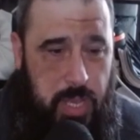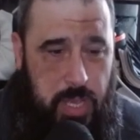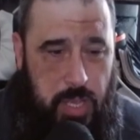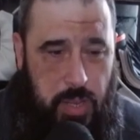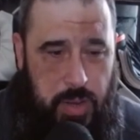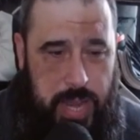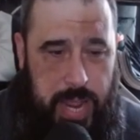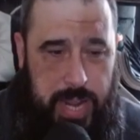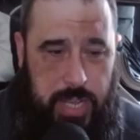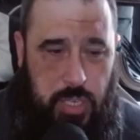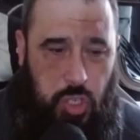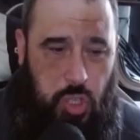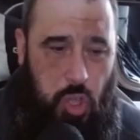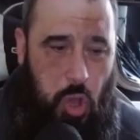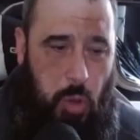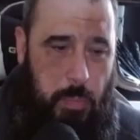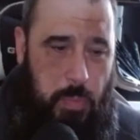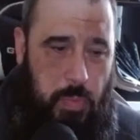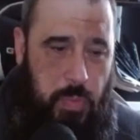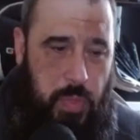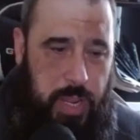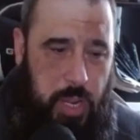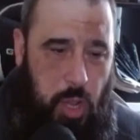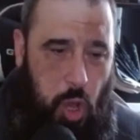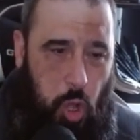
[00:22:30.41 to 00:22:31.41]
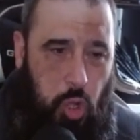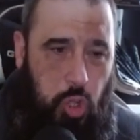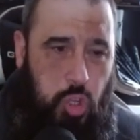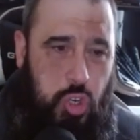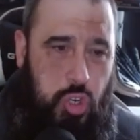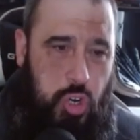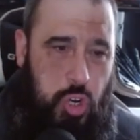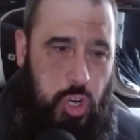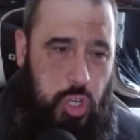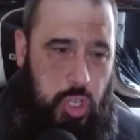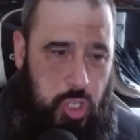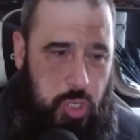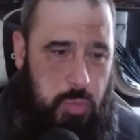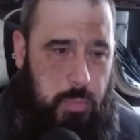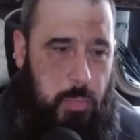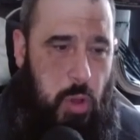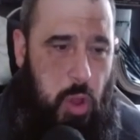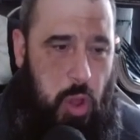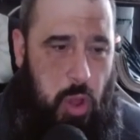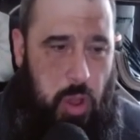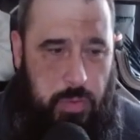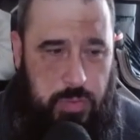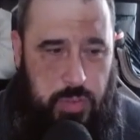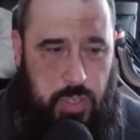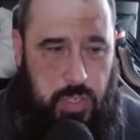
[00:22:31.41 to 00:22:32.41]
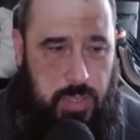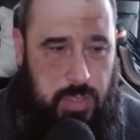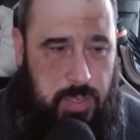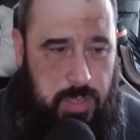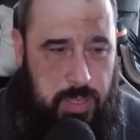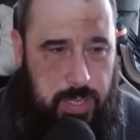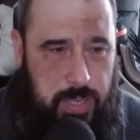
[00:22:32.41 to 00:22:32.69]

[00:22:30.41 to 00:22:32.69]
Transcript: Next up, the Ultra Smurfs.